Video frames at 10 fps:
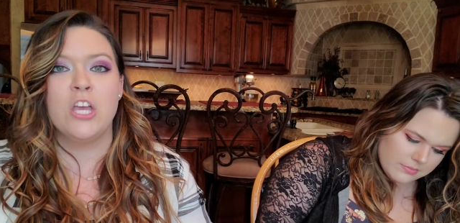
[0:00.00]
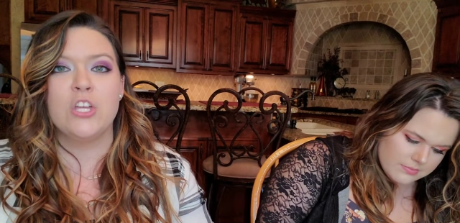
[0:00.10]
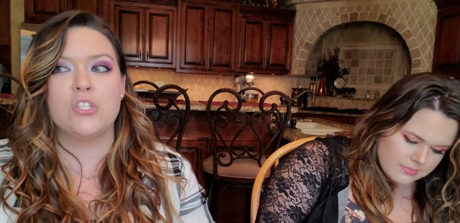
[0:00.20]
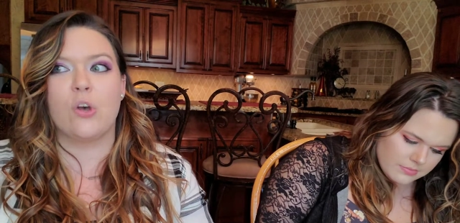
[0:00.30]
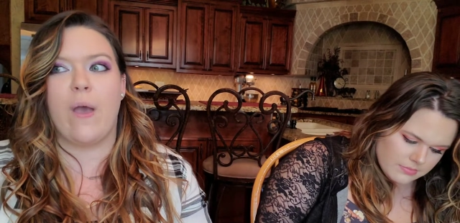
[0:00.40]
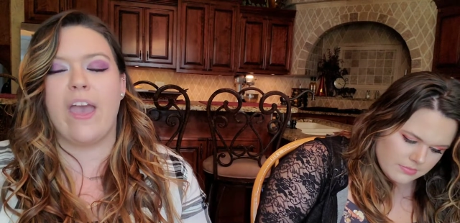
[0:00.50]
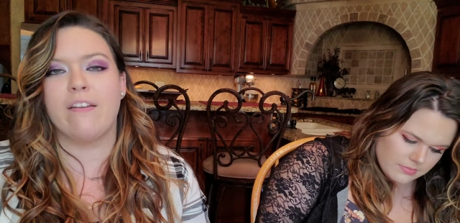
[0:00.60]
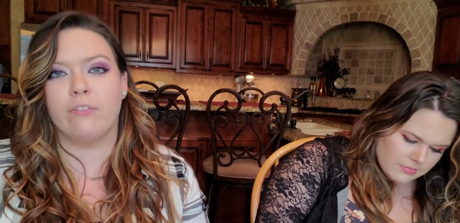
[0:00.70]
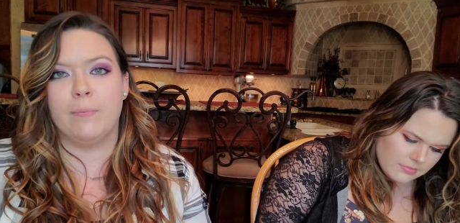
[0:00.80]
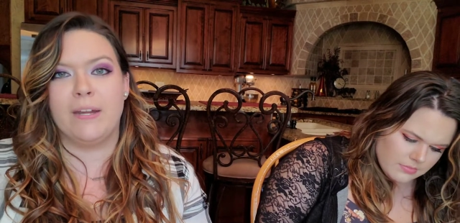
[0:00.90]
Speaker 1: So
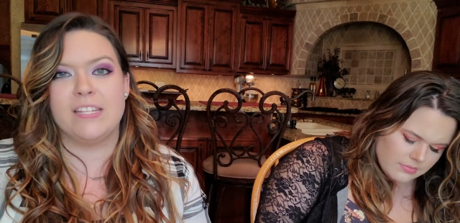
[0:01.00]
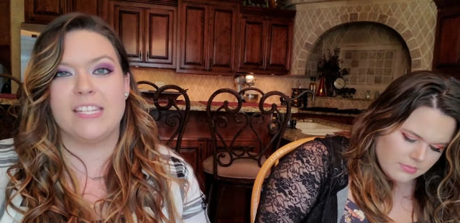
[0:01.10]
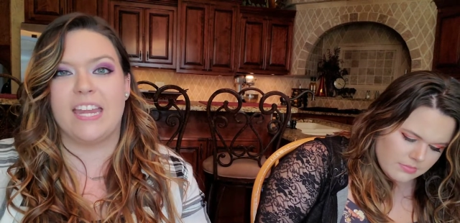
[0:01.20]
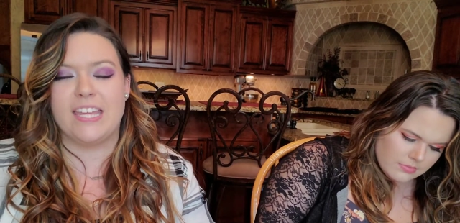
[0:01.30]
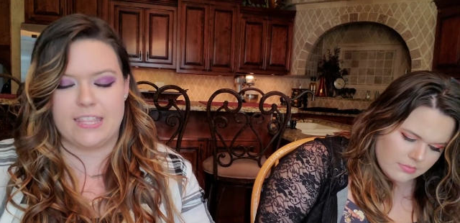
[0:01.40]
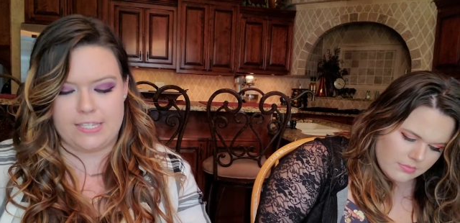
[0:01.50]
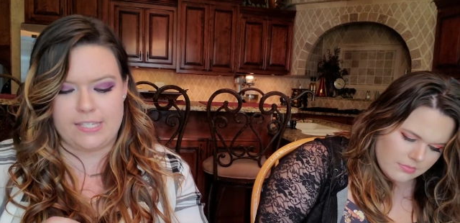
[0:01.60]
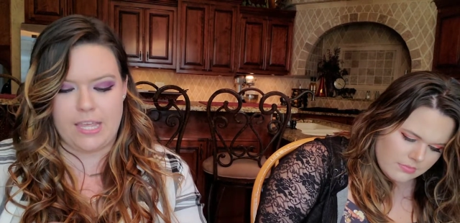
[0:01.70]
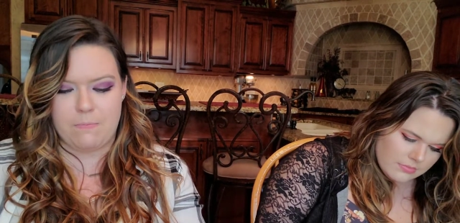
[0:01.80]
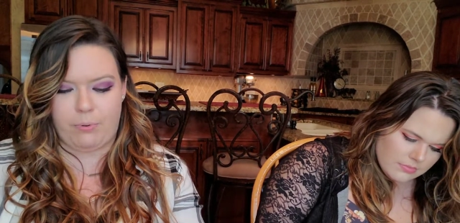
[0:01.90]
everybody's getting the
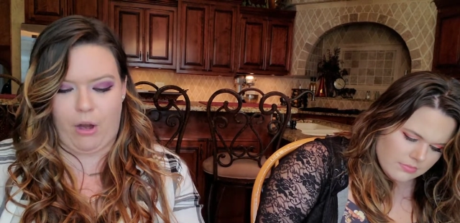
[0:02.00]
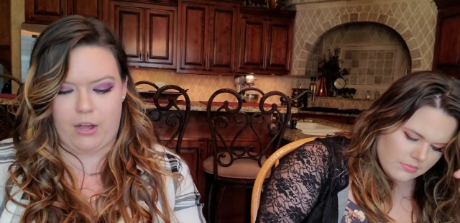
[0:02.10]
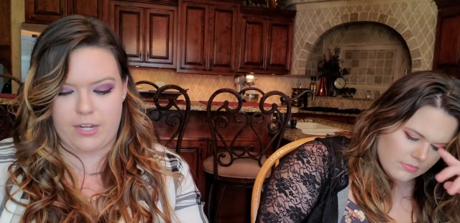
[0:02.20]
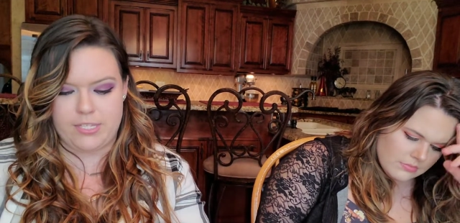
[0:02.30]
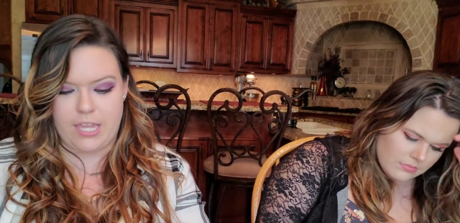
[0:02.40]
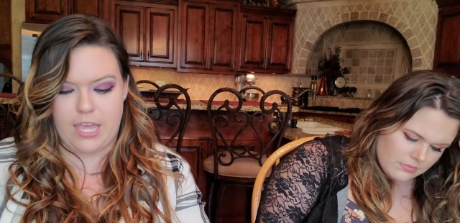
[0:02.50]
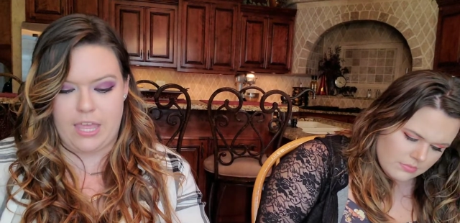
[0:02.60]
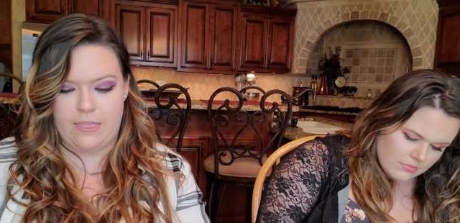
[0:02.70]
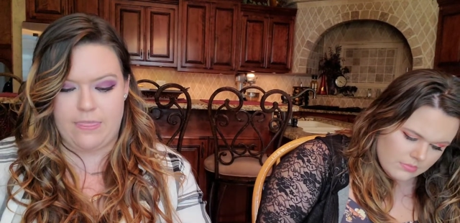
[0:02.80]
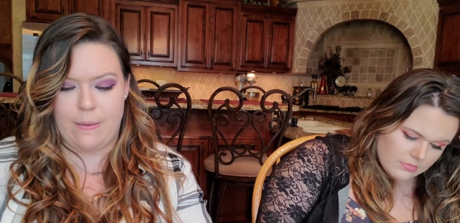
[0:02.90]
same products
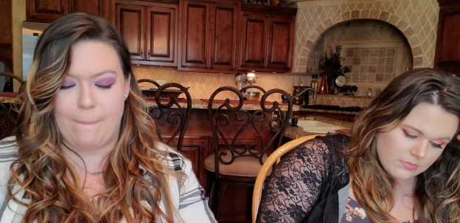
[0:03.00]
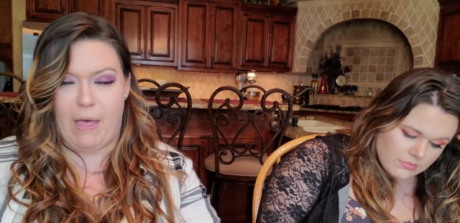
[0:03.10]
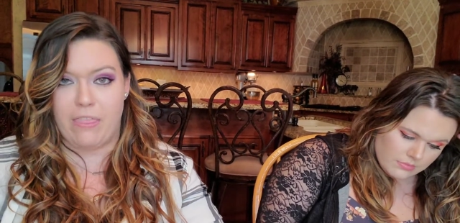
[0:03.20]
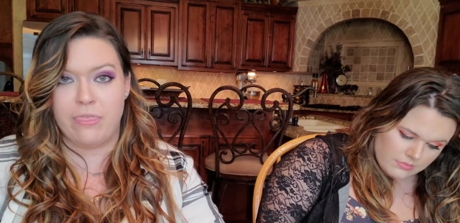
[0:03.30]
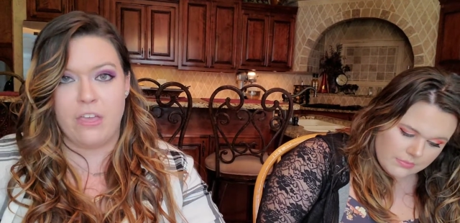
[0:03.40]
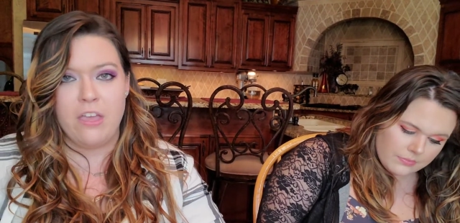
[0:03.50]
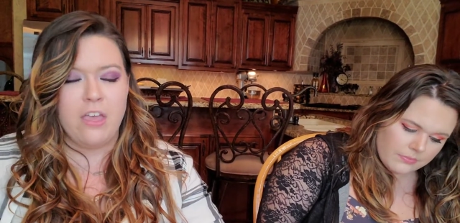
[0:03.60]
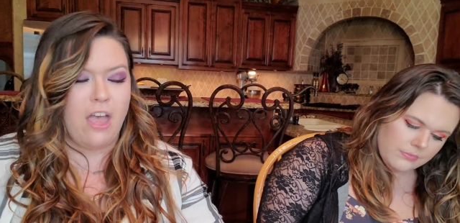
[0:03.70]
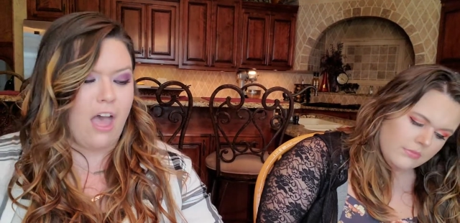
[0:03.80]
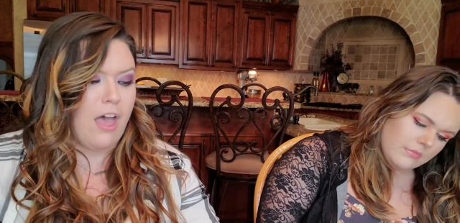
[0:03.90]
in the month. Mm-hmm.
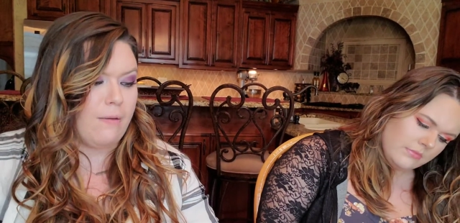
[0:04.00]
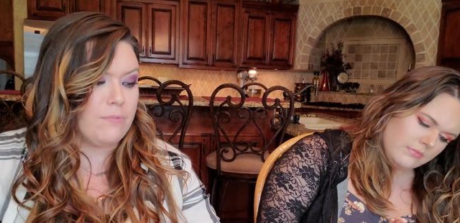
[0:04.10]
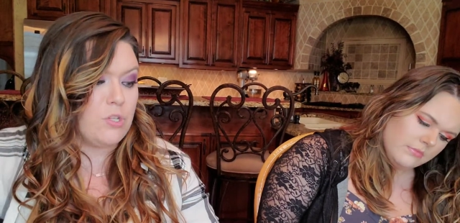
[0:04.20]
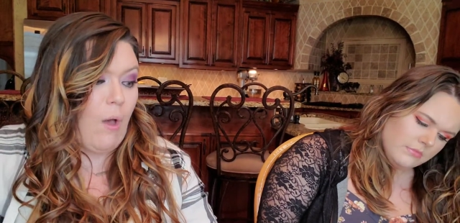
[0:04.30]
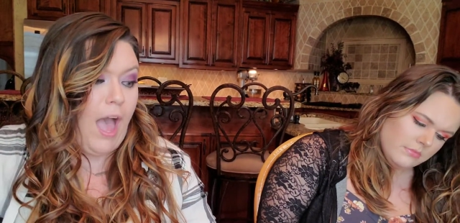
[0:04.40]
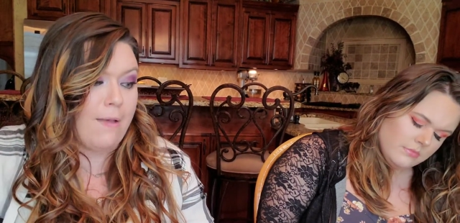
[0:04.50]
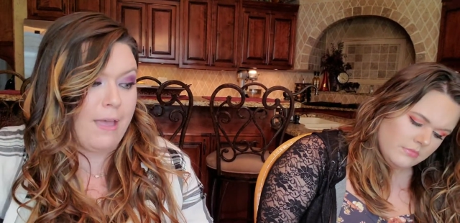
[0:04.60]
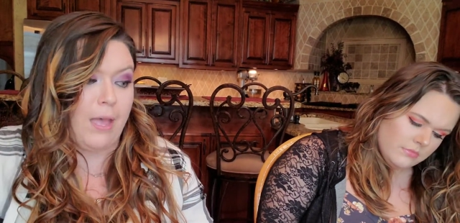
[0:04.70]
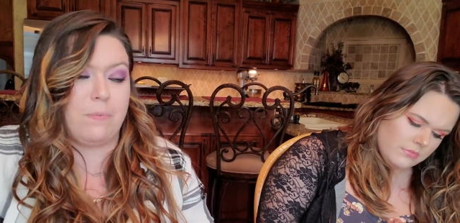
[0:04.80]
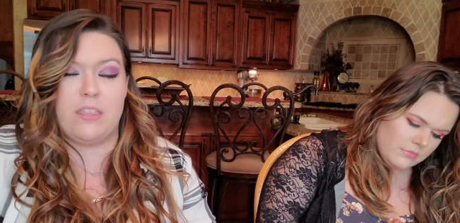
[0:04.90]
um, so I'm
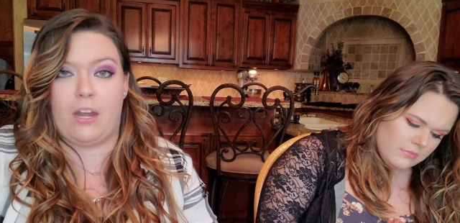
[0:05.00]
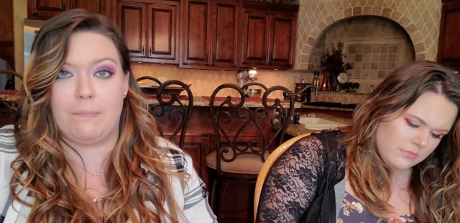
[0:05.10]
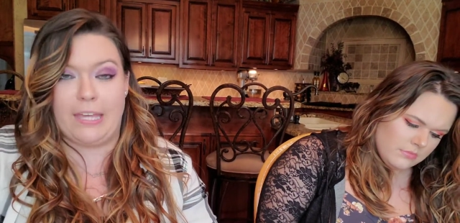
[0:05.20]
happy that I'm